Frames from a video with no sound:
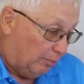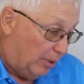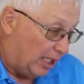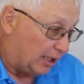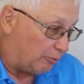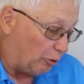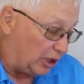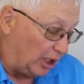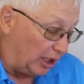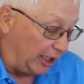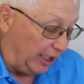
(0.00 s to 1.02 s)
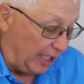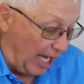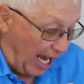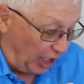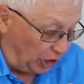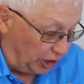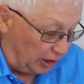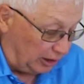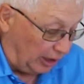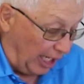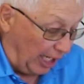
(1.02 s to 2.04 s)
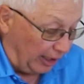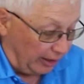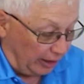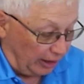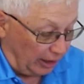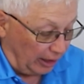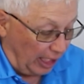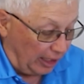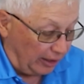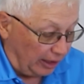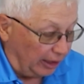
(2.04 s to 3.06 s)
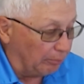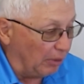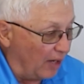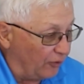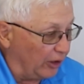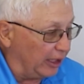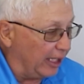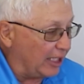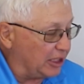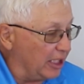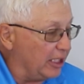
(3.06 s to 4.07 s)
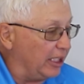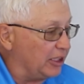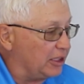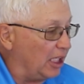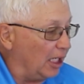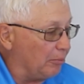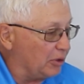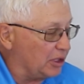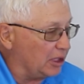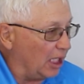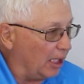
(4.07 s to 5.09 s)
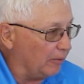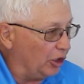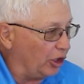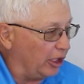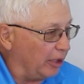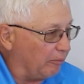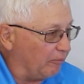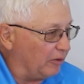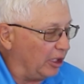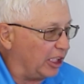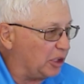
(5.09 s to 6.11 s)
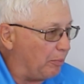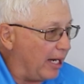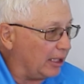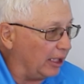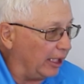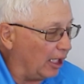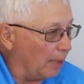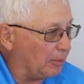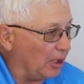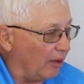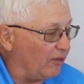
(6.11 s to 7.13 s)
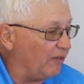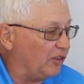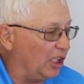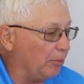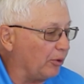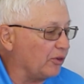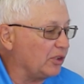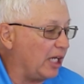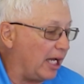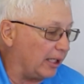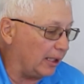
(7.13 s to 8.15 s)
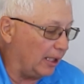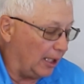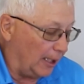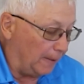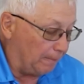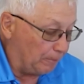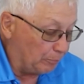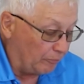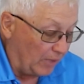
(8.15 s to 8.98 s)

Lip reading: but with the licking action and the buffering that's in these tubs, you can expect to get up to 15%